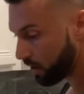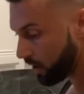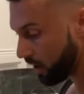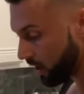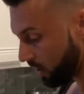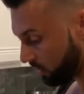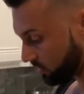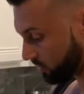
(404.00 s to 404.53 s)

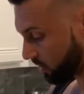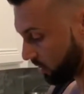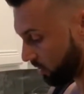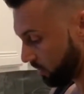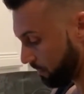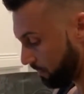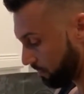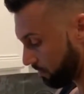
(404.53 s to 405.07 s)

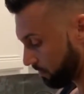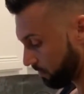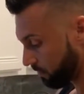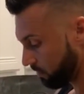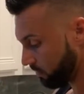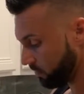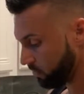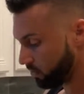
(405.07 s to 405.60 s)
Also,
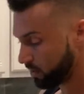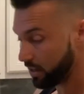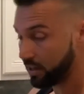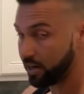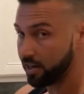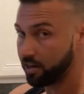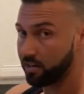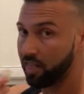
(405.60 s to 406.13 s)
you
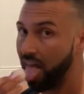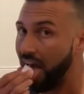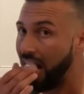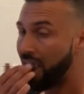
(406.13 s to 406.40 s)
can eat it